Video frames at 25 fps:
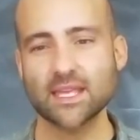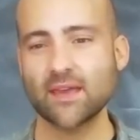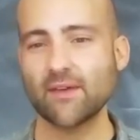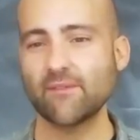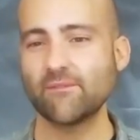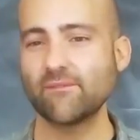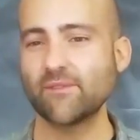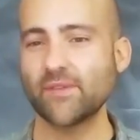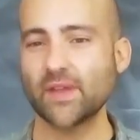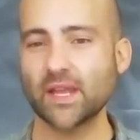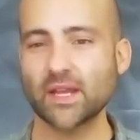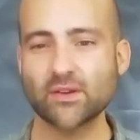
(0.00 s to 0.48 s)
a
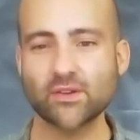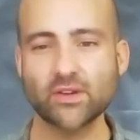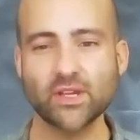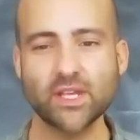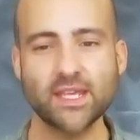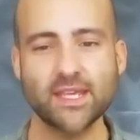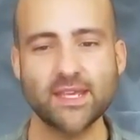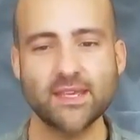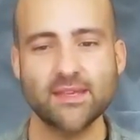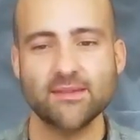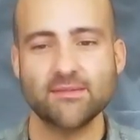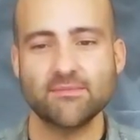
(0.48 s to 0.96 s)

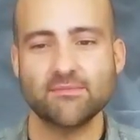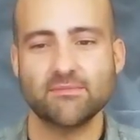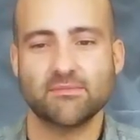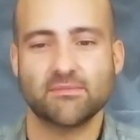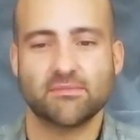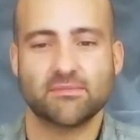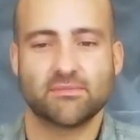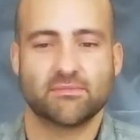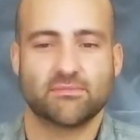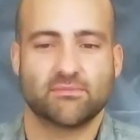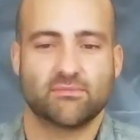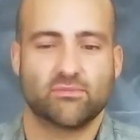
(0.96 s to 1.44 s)
very
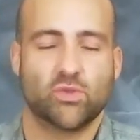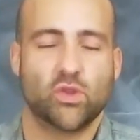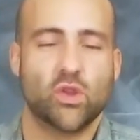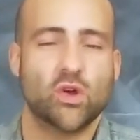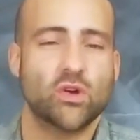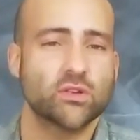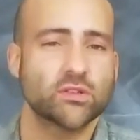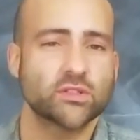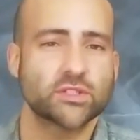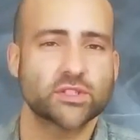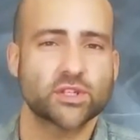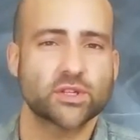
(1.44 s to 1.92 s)

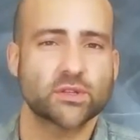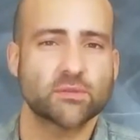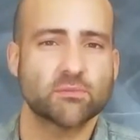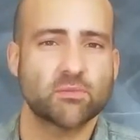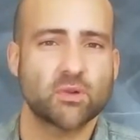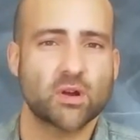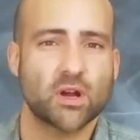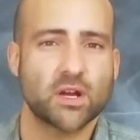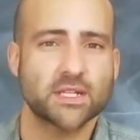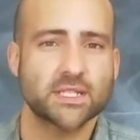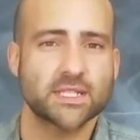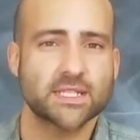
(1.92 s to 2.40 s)
long term
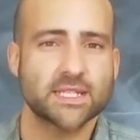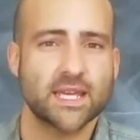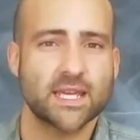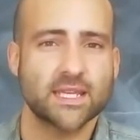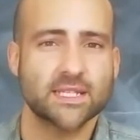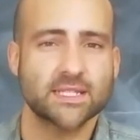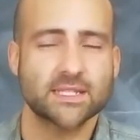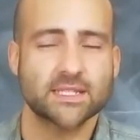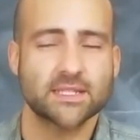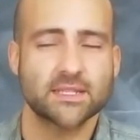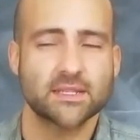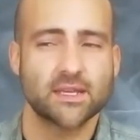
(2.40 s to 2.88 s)

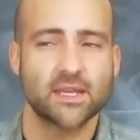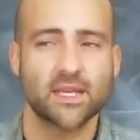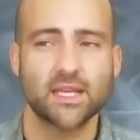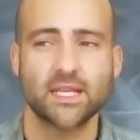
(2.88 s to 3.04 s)
process.